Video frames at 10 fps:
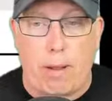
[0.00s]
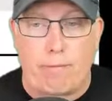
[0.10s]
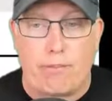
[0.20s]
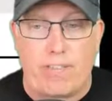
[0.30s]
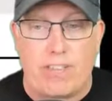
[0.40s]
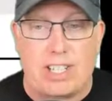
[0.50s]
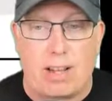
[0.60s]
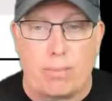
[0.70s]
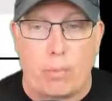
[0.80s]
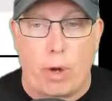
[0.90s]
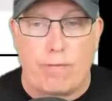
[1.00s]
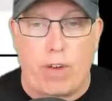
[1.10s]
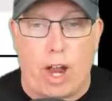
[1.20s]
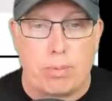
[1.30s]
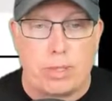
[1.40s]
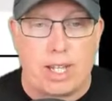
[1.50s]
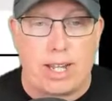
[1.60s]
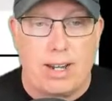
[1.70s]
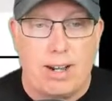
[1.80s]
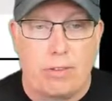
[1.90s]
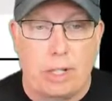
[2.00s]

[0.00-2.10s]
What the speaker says: at 57.5%